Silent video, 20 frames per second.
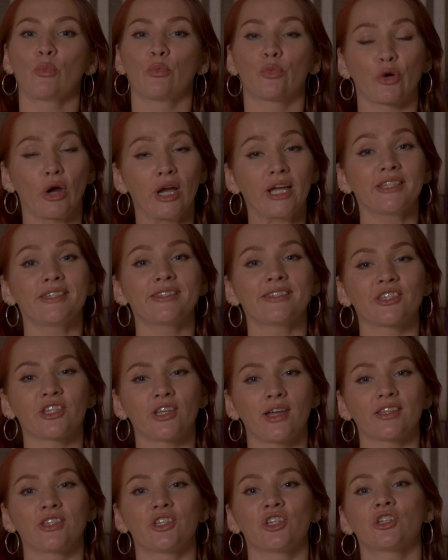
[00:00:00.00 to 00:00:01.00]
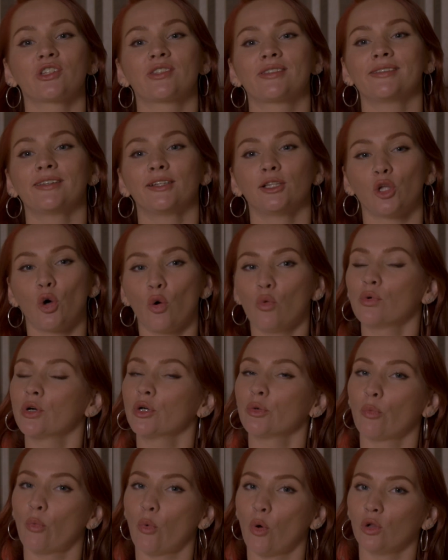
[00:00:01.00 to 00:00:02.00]
Price touches the
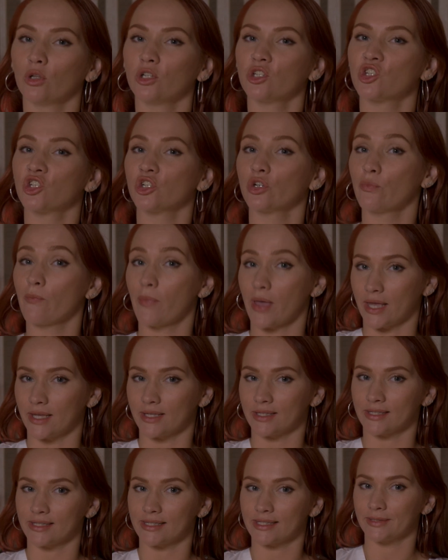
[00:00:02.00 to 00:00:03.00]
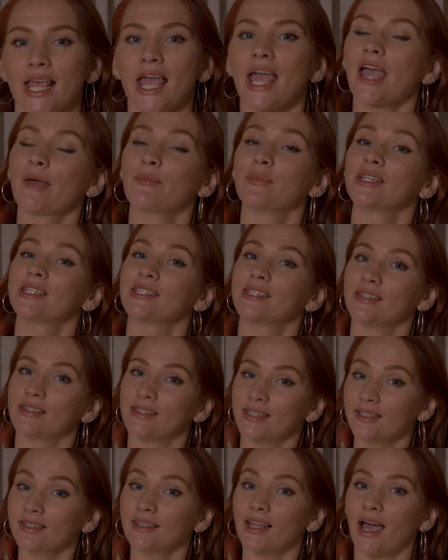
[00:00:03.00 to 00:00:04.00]
lower Bollinger Bands.
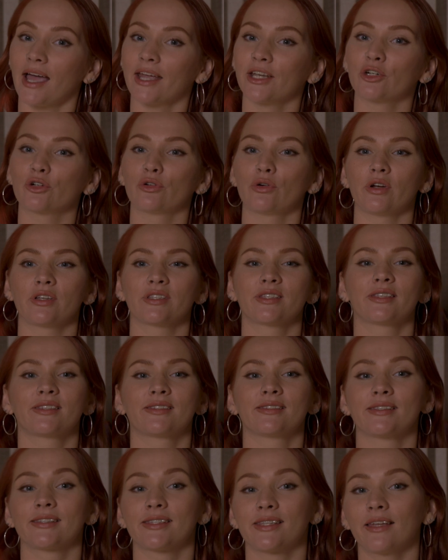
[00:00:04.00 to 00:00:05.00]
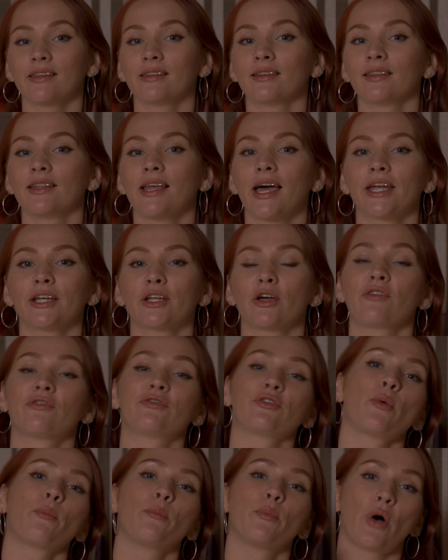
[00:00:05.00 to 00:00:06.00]
MACD line crosses the signal line
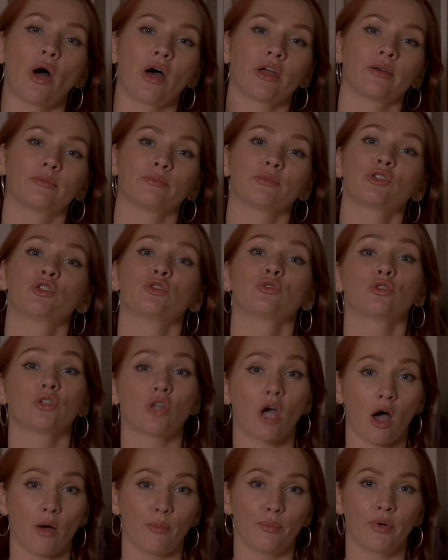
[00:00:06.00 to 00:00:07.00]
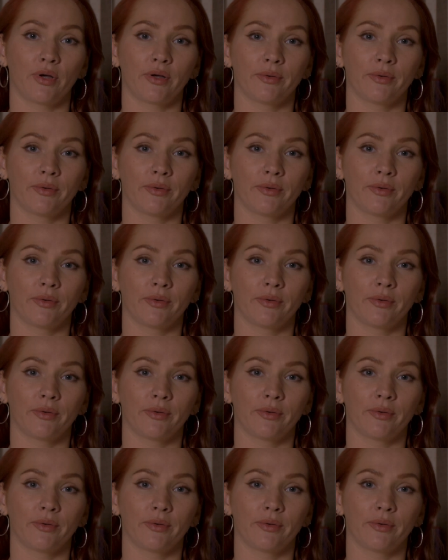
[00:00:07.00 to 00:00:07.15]
from bottom to top.